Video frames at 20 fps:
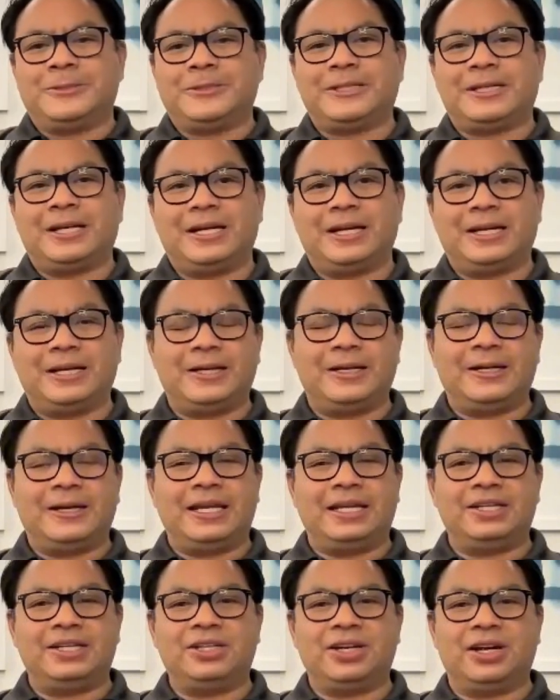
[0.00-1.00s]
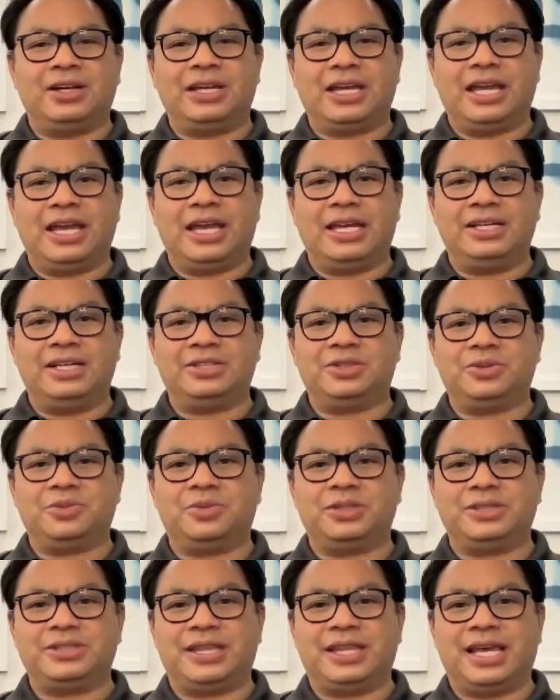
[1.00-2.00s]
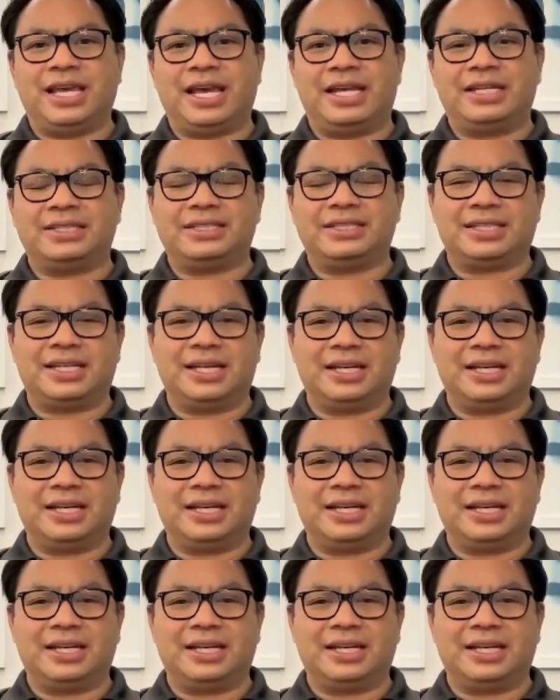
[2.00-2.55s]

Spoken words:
at a young age was that